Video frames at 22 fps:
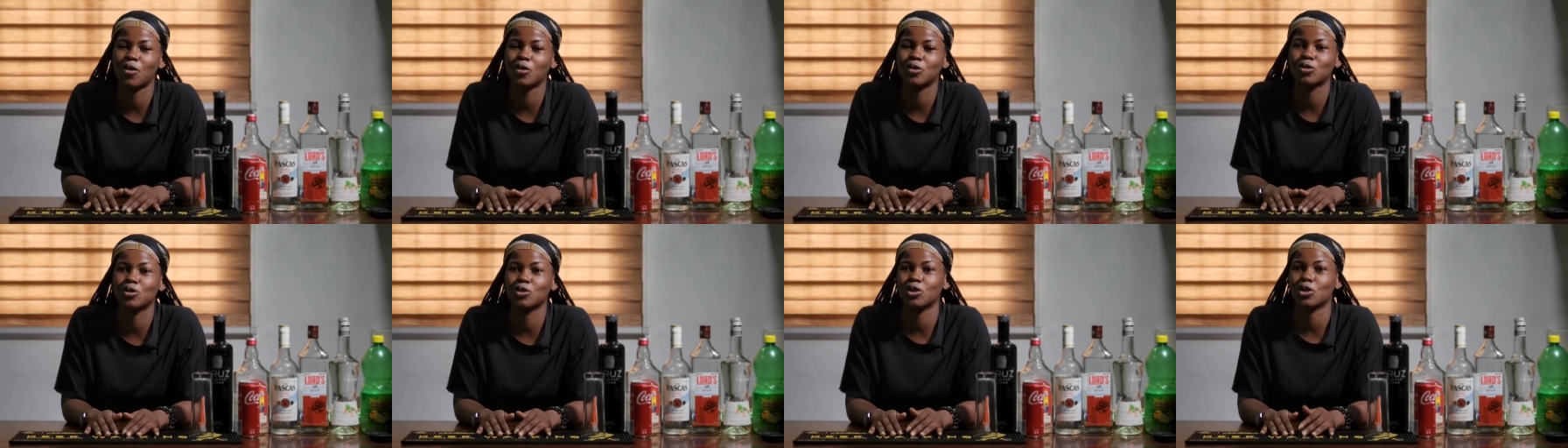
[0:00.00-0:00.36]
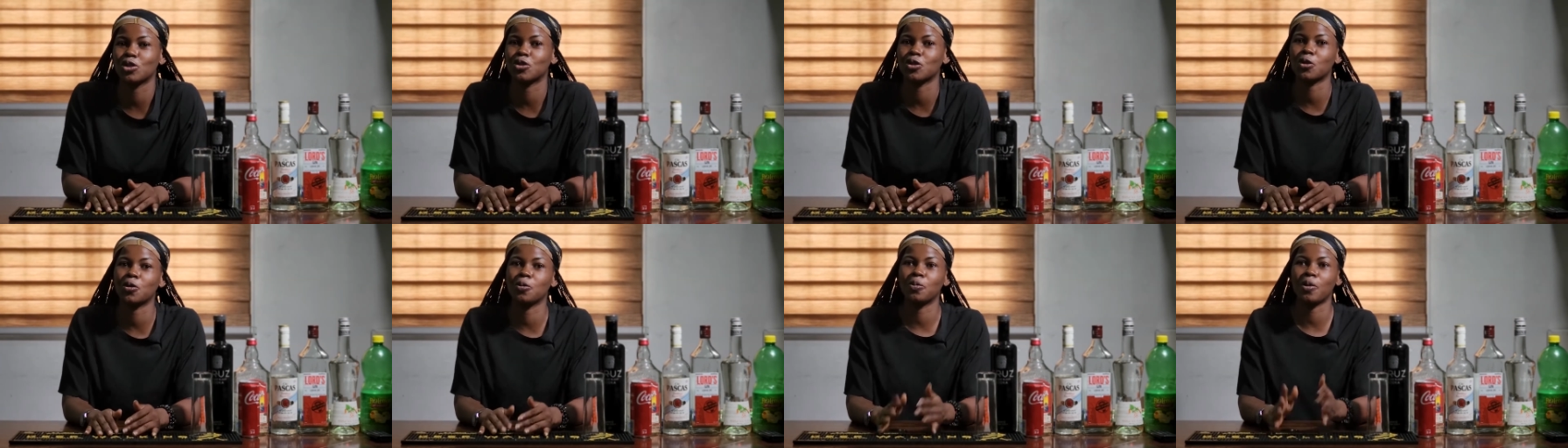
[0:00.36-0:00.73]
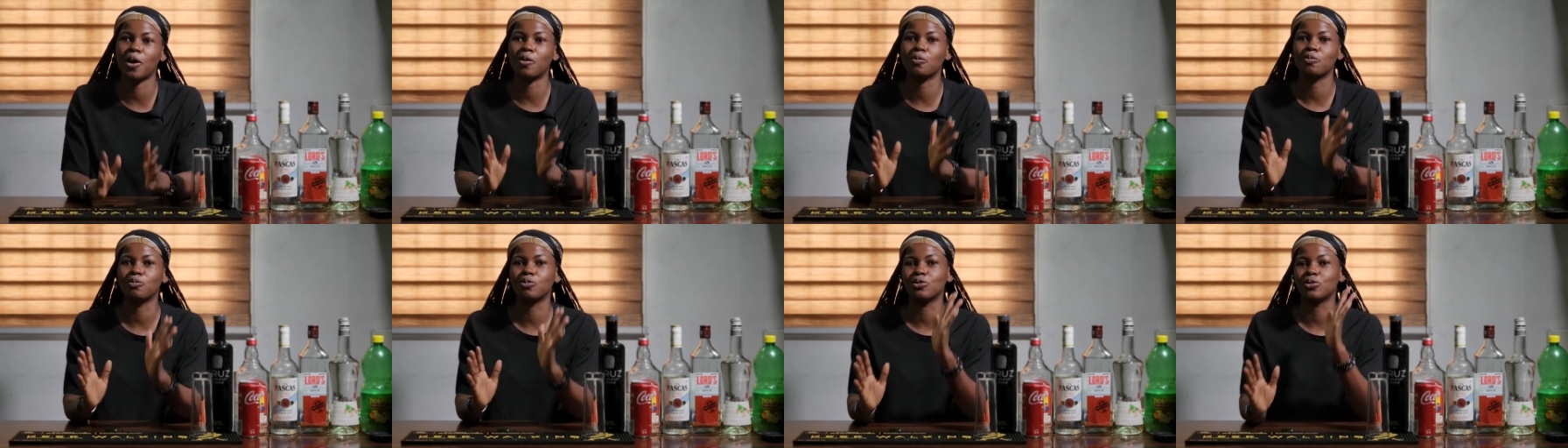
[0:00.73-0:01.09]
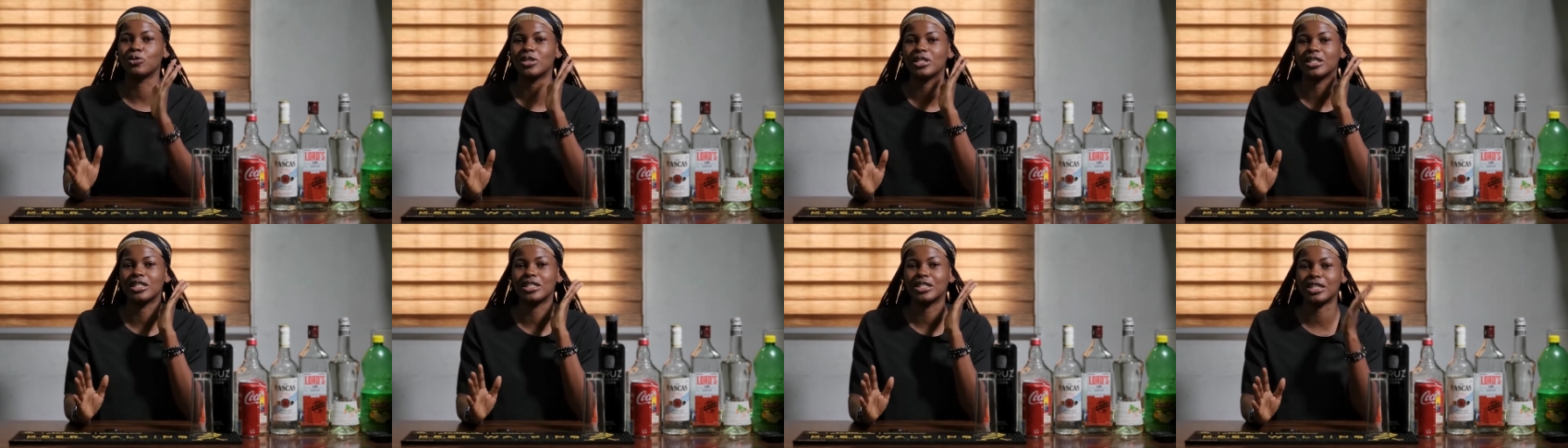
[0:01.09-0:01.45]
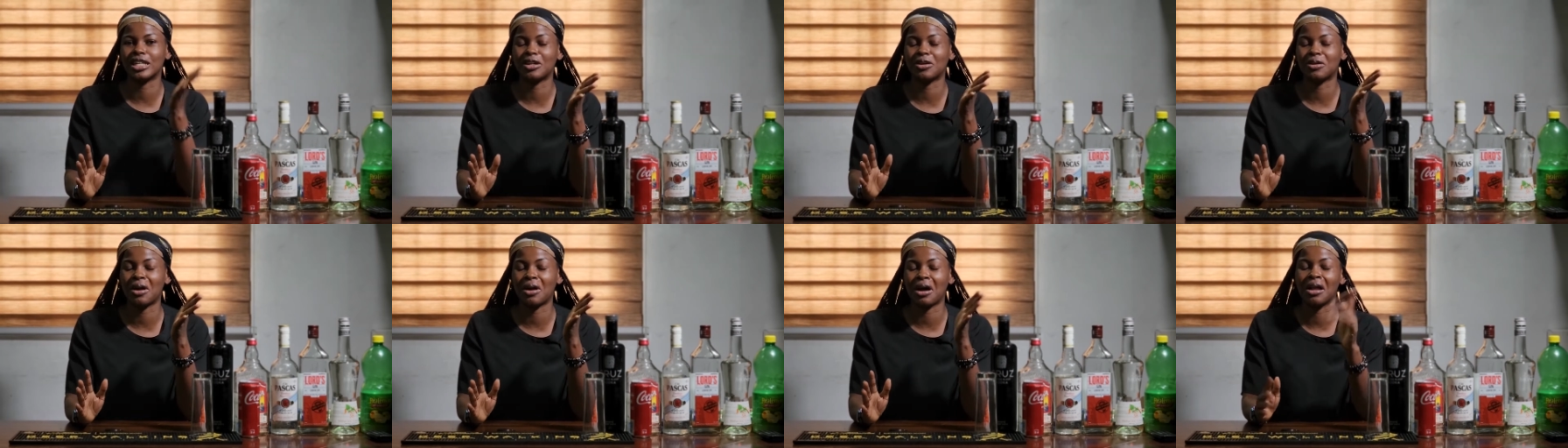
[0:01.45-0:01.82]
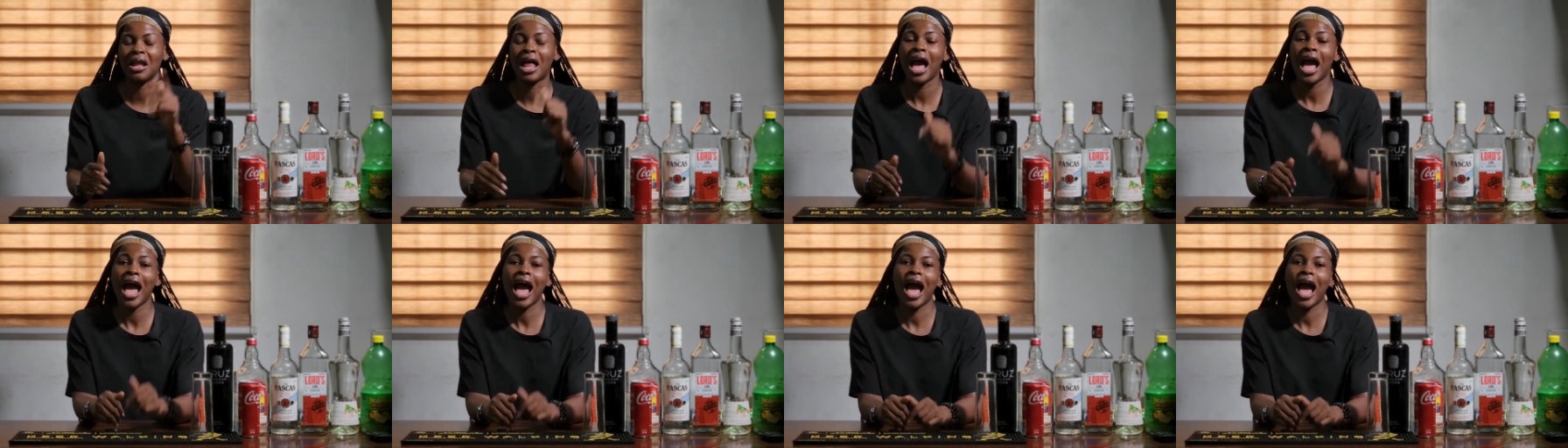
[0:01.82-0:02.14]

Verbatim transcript: also just talk about booze in general